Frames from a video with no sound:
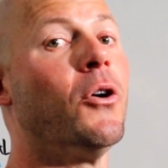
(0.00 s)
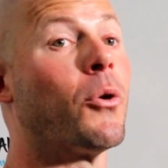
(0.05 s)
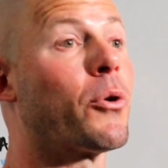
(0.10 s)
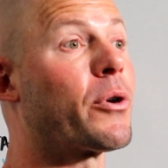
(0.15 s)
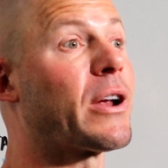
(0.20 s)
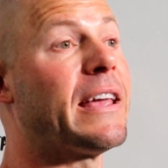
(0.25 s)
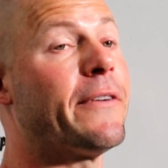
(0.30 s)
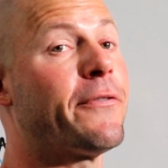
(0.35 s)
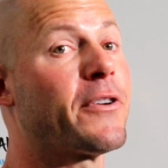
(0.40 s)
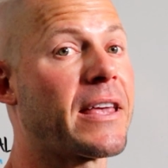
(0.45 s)

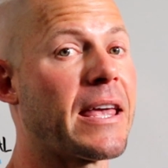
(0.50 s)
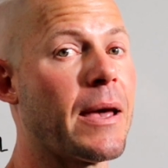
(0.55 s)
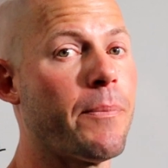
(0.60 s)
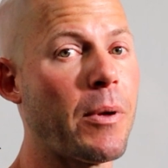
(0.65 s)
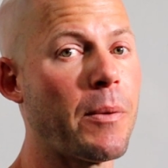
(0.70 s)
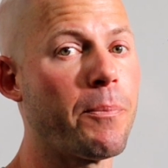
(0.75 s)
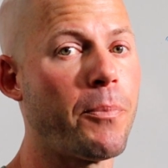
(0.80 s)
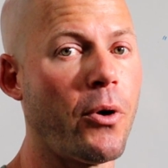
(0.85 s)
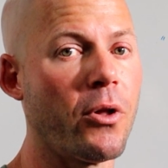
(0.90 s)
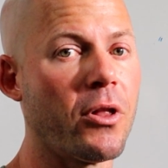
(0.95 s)
or even
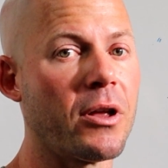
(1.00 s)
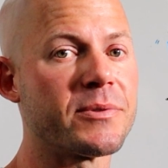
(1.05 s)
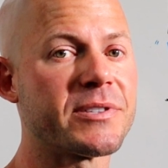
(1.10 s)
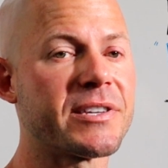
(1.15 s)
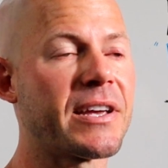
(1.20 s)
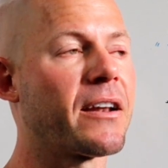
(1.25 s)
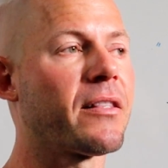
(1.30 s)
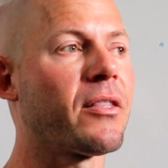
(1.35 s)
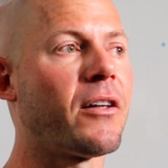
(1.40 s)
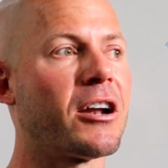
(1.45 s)
kipping
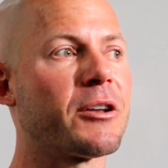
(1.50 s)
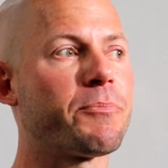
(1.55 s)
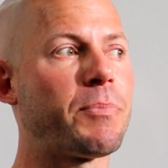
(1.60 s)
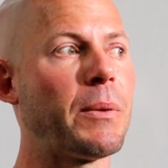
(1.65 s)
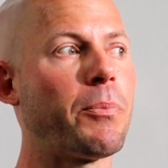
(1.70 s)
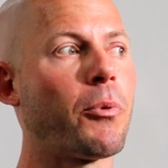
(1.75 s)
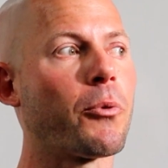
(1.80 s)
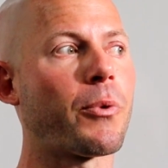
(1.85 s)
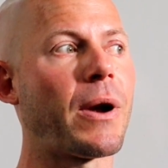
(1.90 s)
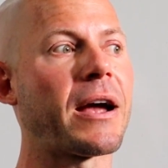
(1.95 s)
pull-ups that a lot of
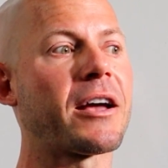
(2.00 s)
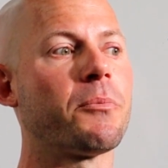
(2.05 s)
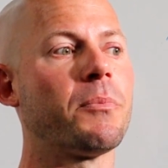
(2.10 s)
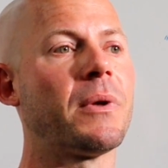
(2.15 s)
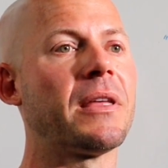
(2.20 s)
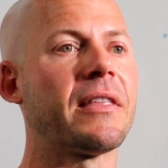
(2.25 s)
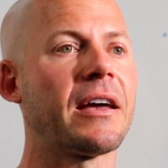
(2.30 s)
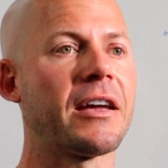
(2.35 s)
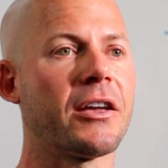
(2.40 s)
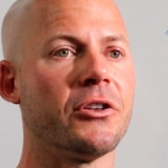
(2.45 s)
people
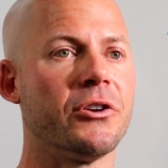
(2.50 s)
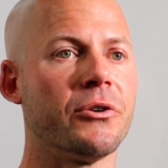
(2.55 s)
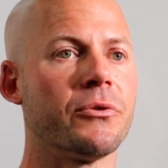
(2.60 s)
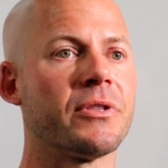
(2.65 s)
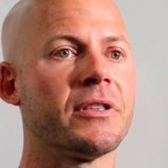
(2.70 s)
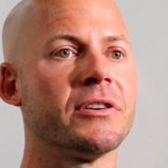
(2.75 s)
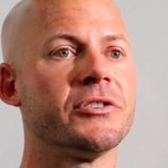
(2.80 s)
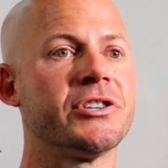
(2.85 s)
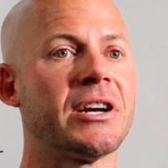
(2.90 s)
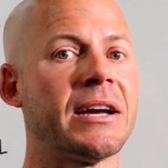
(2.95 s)
recommend that you do
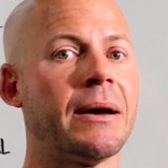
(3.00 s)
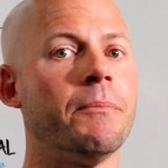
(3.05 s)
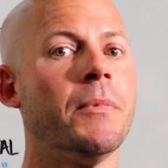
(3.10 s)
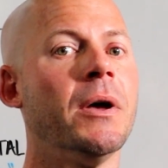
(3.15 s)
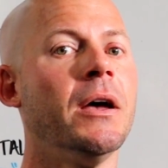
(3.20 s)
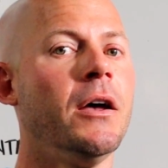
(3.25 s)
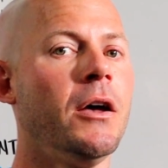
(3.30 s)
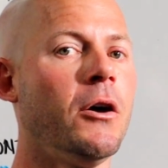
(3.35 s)
in the gym.